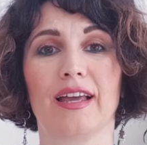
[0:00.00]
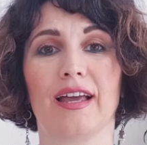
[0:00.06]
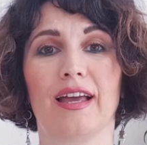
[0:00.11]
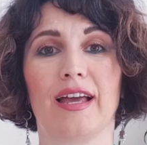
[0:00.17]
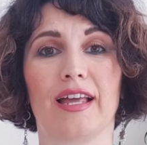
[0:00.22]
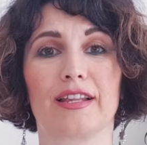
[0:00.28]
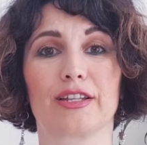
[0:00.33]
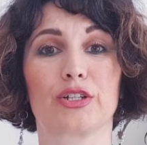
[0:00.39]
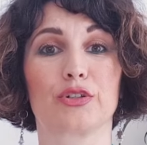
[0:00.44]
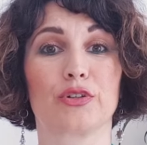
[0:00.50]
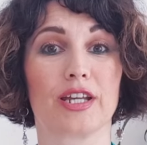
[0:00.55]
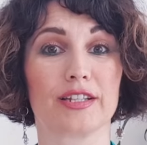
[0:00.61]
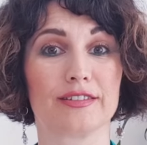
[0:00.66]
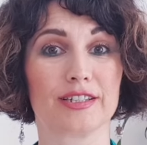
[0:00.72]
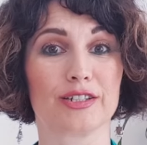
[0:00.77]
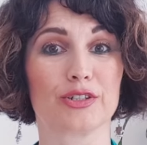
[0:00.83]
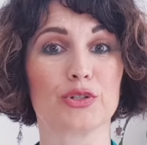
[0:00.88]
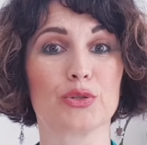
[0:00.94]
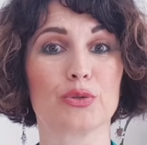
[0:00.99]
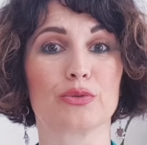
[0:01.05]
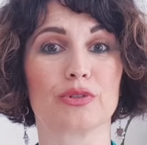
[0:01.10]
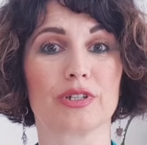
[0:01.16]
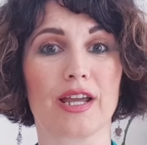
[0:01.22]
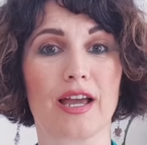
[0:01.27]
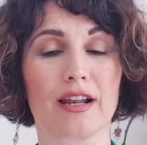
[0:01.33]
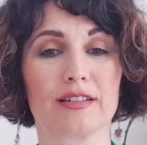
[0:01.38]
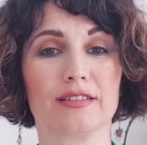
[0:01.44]
and creating new
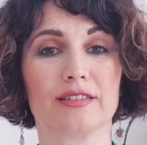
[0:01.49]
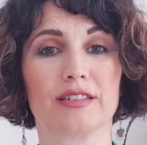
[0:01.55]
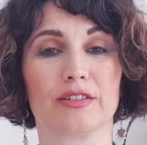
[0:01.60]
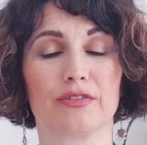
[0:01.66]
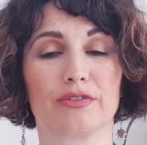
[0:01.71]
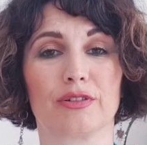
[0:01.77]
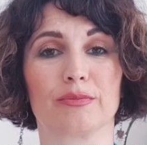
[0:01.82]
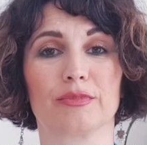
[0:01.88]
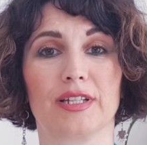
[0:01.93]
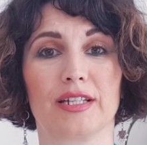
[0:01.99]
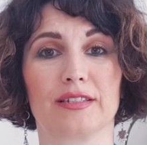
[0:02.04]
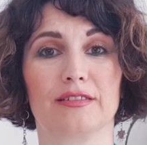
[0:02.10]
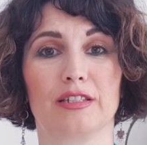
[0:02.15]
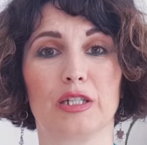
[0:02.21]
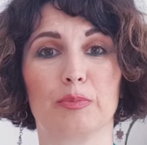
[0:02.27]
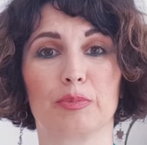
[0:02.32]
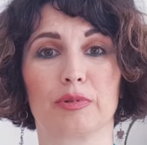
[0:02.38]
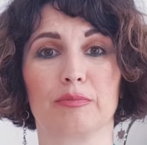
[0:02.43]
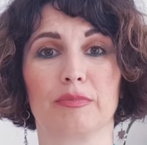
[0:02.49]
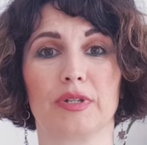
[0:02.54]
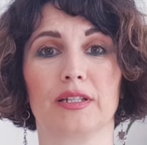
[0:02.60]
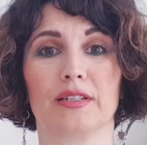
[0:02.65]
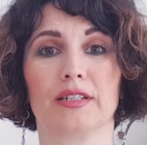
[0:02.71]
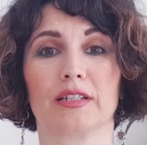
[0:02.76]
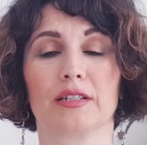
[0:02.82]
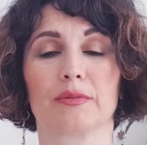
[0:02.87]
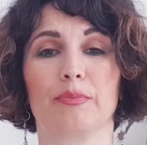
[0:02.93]
reality from that deeper
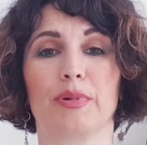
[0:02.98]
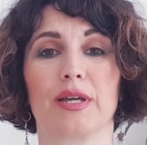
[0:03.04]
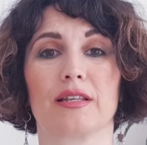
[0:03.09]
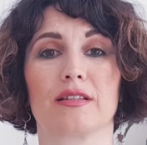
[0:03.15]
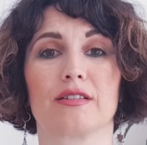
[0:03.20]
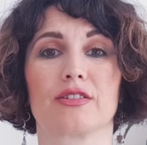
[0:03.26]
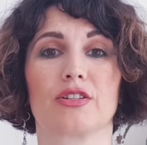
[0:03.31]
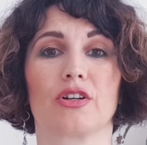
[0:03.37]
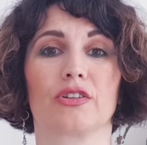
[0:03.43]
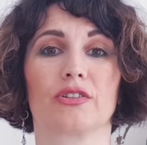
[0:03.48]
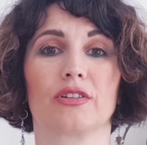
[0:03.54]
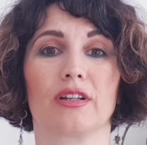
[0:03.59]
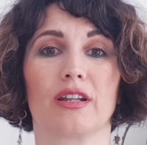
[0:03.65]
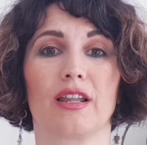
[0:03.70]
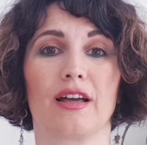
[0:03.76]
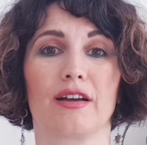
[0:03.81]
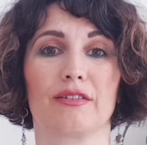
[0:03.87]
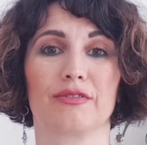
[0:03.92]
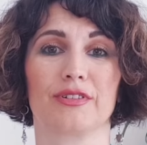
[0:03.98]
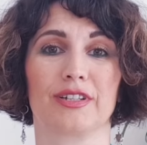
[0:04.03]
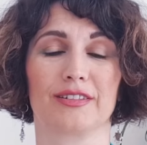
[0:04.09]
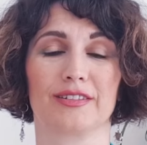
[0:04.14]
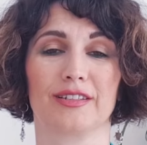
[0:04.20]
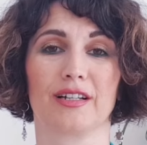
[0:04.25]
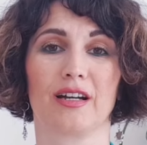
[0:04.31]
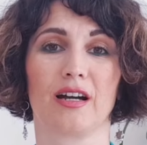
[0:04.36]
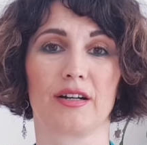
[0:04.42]
meaning based on the love in
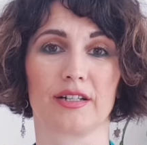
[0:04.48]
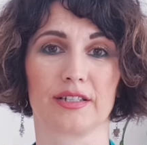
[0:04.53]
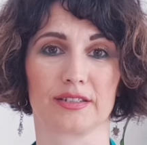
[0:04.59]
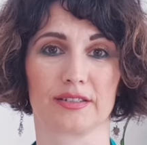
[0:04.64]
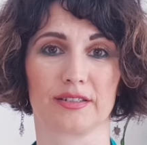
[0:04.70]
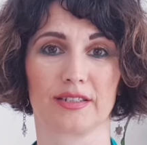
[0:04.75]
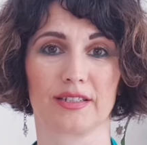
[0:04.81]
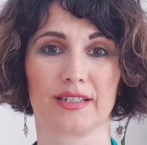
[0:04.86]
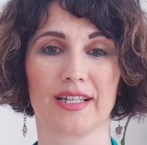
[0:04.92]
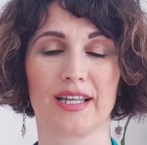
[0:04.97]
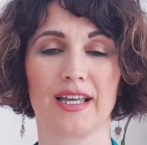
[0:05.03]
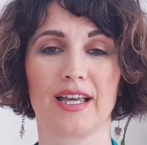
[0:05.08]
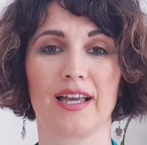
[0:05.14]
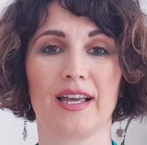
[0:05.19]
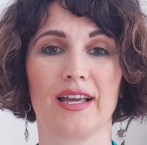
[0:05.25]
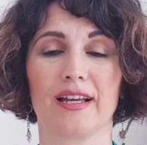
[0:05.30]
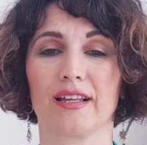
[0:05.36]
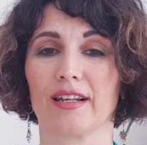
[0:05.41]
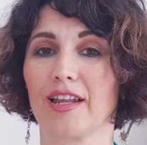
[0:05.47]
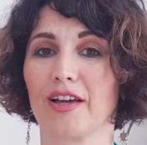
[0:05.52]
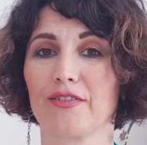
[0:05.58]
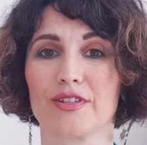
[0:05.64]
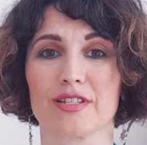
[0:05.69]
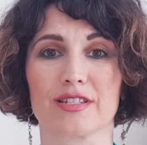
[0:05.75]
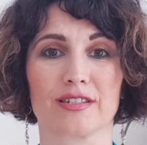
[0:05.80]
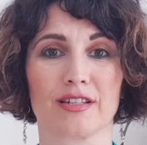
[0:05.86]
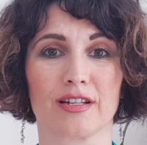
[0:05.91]
the heart. Love
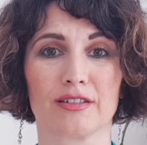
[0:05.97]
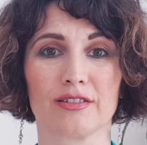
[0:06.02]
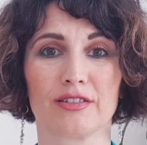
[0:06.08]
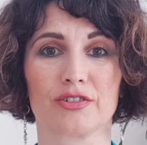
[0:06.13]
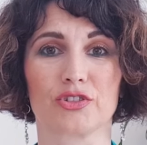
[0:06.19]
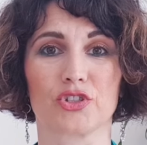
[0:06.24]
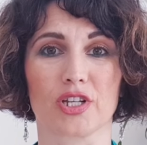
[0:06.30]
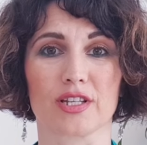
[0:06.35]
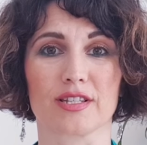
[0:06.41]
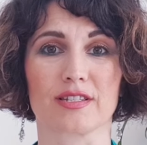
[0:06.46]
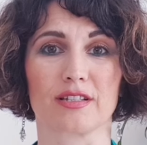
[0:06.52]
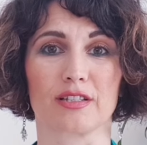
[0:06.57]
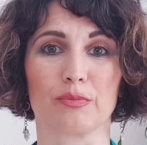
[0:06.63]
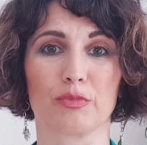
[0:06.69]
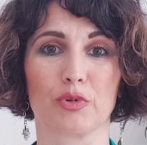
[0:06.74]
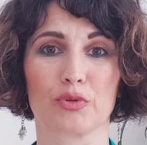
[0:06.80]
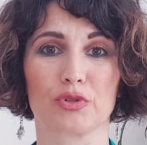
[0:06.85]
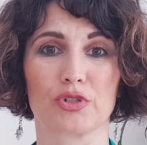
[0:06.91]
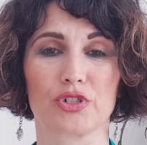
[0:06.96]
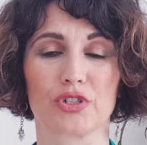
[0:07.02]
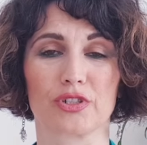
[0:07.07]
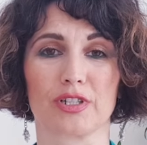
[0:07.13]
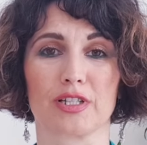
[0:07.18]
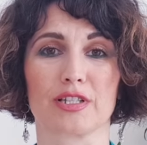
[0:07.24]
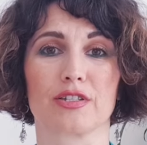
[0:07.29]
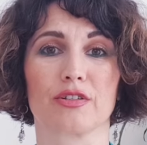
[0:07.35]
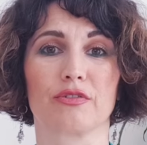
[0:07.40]
is not just an emotion,
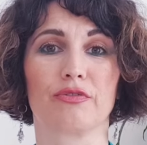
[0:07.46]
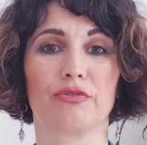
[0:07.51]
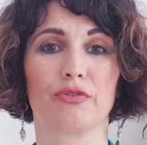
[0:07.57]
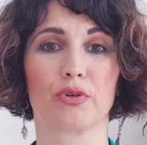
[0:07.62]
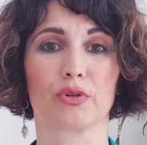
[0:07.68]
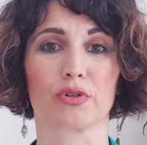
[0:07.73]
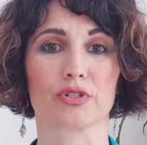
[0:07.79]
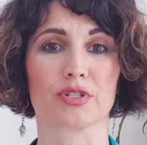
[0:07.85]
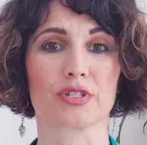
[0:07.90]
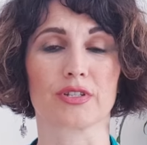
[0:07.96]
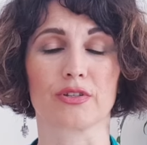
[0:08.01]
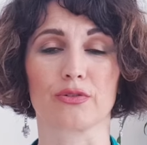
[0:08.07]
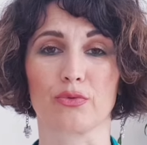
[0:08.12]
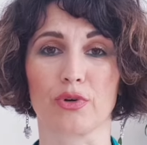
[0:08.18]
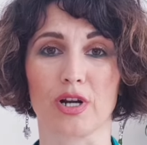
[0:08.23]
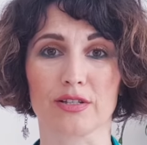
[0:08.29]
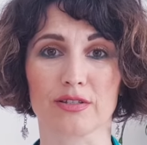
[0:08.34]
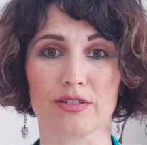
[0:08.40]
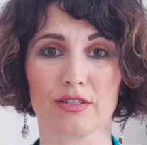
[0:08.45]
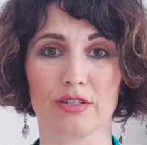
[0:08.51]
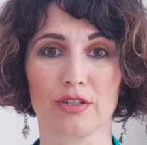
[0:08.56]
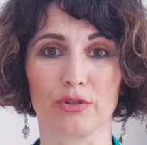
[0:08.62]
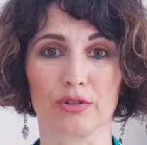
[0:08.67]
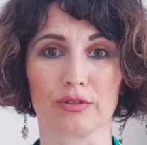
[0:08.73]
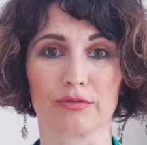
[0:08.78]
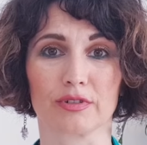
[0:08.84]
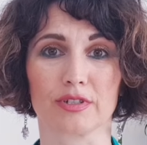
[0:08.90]
it's the force that runs the
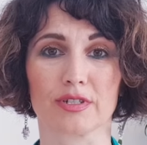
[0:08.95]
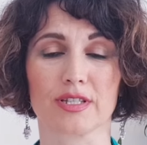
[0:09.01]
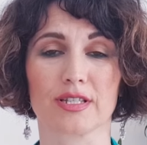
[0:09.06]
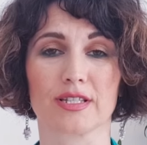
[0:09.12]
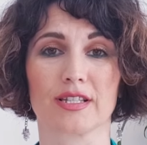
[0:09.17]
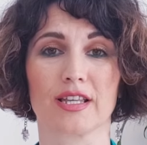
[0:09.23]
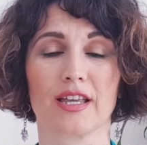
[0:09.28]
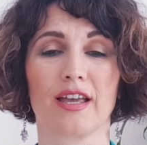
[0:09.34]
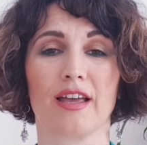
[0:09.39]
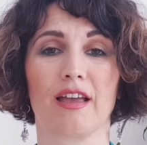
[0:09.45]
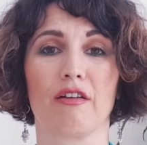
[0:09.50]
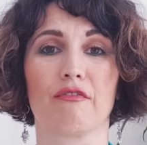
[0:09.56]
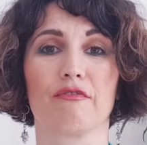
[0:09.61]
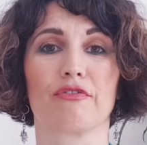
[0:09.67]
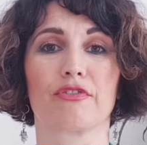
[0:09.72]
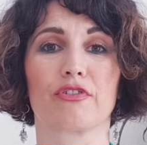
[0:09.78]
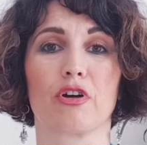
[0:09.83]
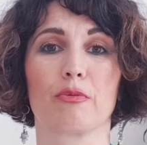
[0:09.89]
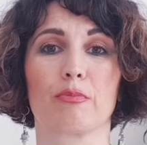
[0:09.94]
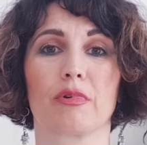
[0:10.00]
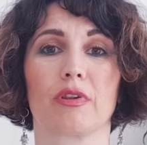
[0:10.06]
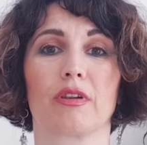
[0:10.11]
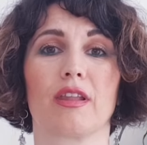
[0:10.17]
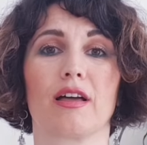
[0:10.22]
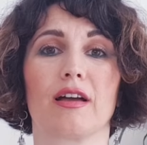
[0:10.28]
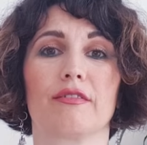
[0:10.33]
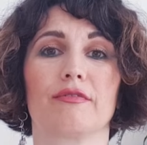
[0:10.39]
universe. And from
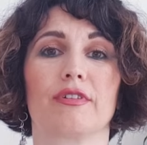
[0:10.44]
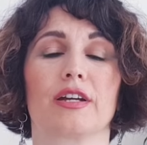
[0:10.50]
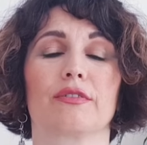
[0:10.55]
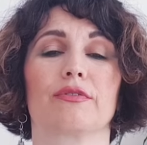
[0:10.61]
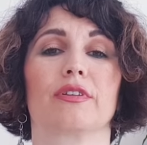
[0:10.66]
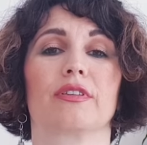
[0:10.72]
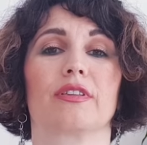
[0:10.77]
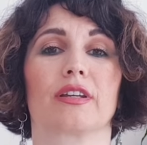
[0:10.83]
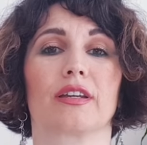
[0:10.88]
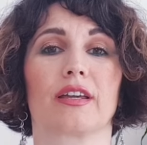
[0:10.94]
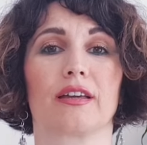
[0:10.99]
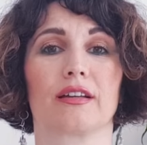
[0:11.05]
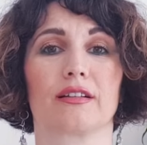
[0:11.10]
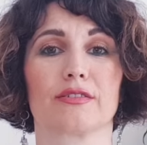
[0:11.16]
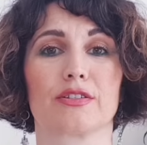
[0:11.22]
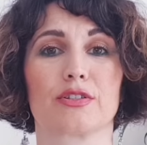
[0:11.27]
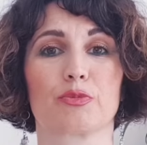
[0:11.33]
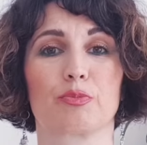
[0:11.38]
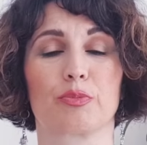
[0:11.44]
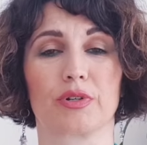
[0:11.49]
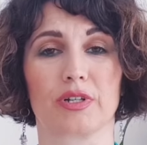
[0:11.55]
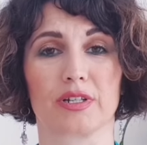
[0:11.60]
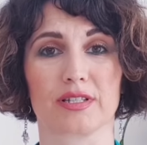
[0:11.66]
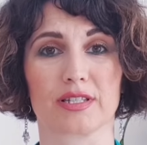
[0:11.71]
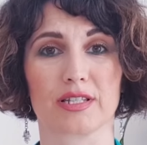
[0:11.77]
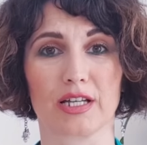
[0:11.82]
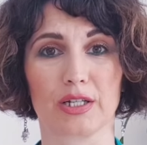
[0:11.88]
love, everything else
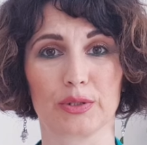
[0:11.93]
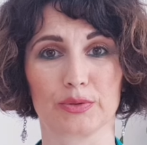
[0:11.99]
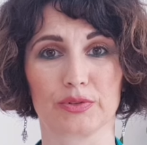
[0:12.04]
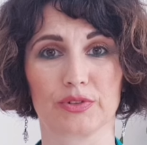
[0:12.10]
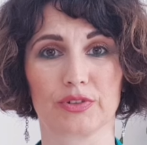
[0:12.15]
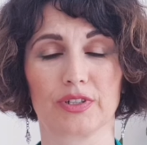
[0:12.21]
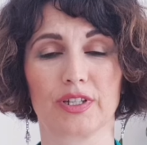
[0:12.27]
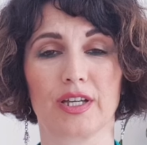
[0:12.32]
springs out.